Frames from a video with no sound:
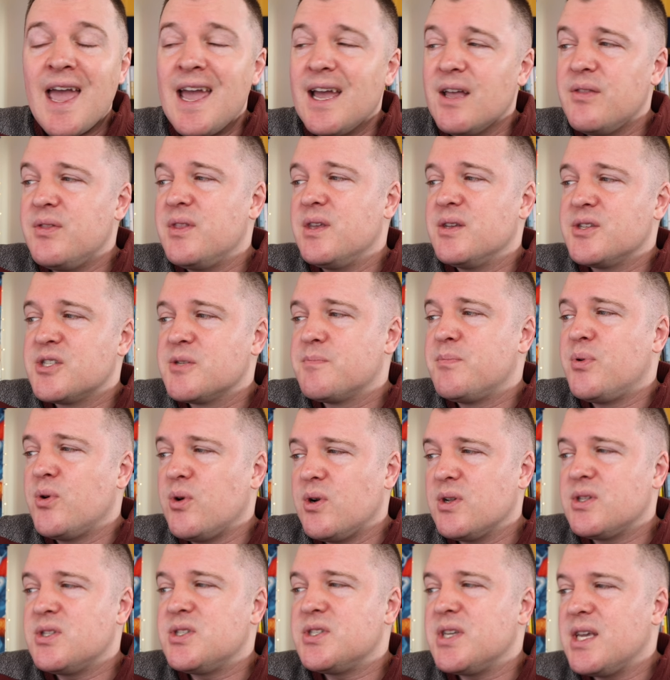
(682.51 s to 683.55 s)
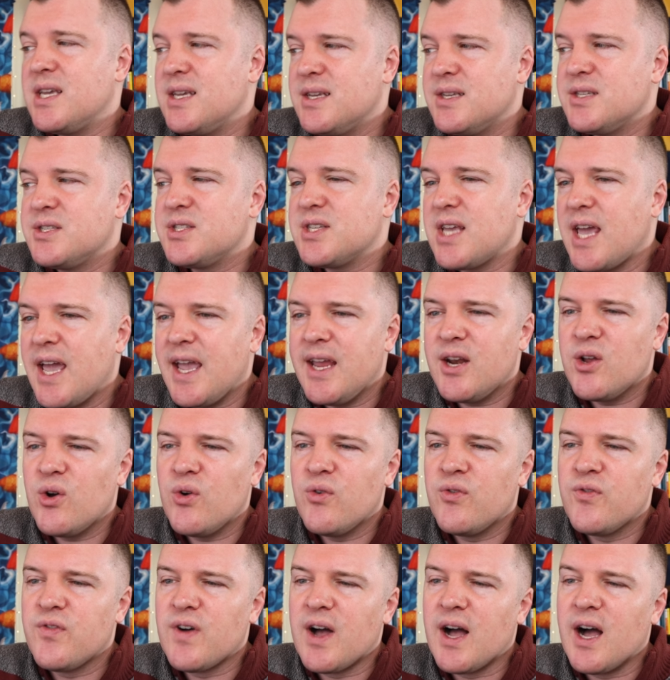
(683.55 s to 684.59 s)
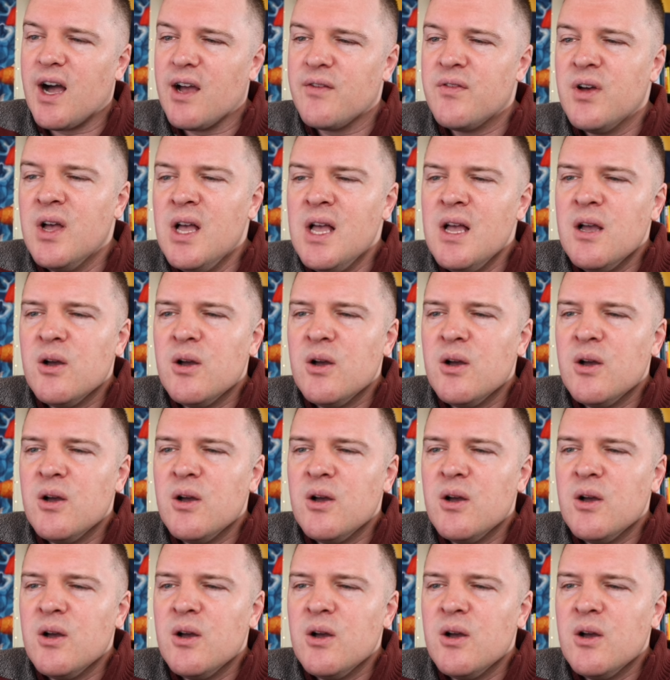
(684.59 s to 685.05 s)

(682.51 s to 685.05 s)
and this put is 805.